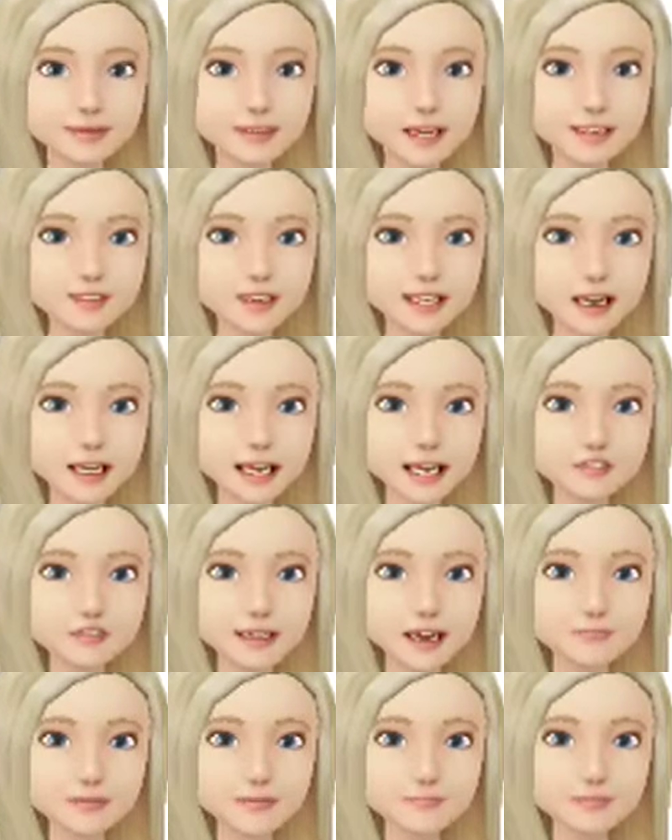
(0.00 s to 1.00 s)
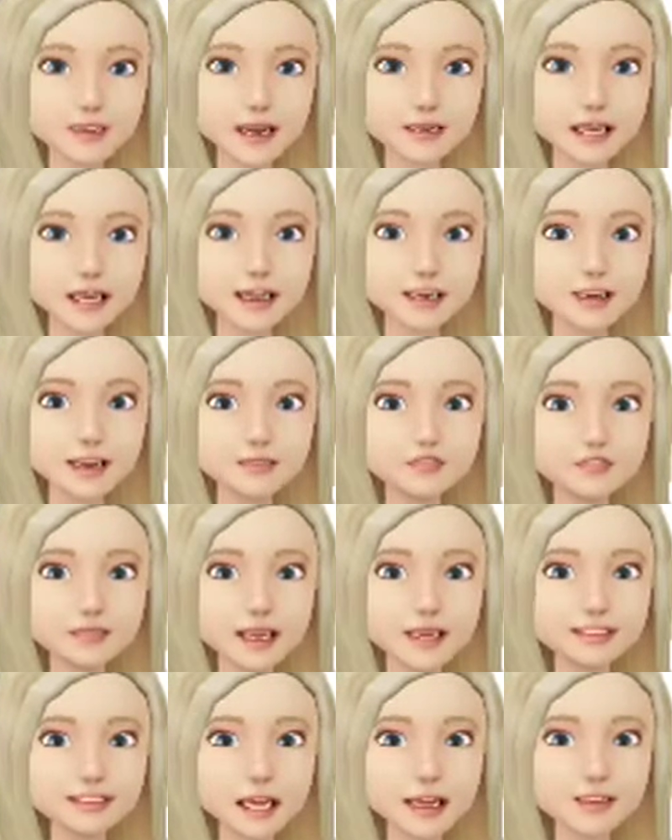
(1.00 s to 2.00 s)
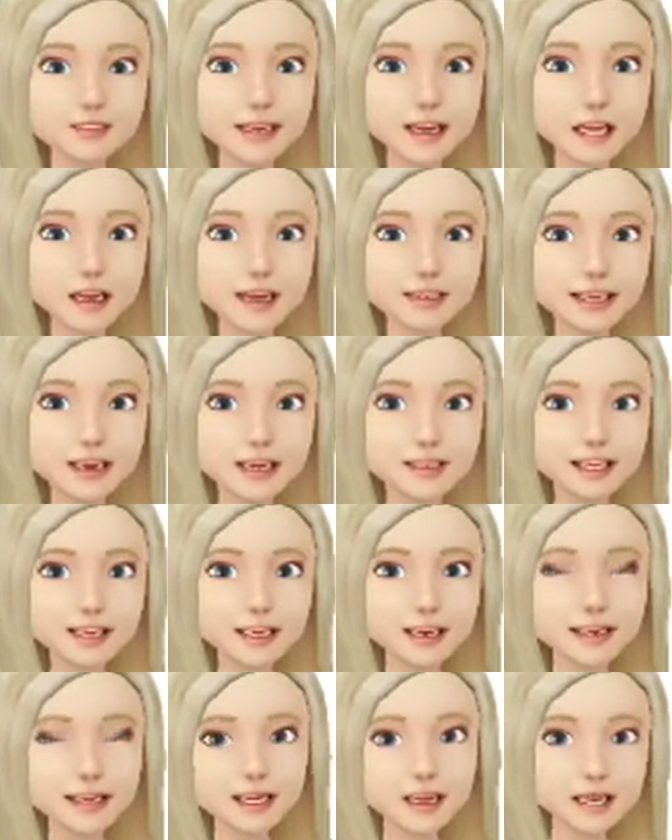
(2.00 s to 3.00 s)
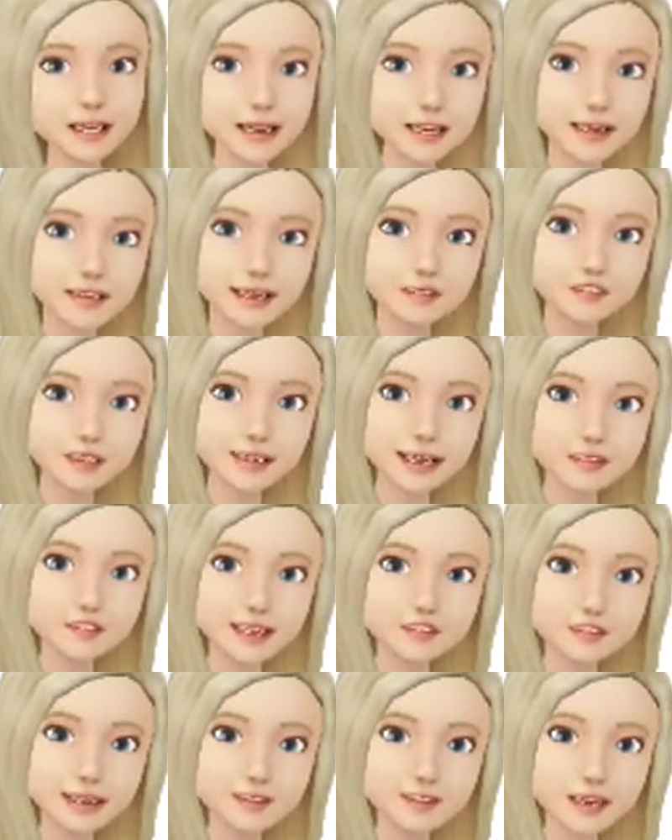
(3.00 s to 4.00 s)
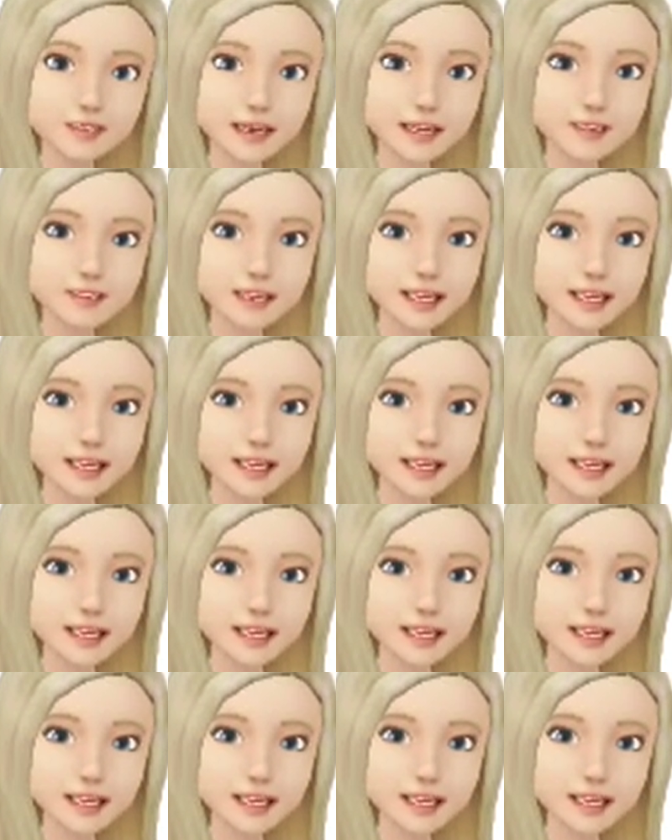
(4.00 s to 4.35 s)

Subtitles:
The 1/2 will be pulled out to the front so you will only take the antiderivative of u to the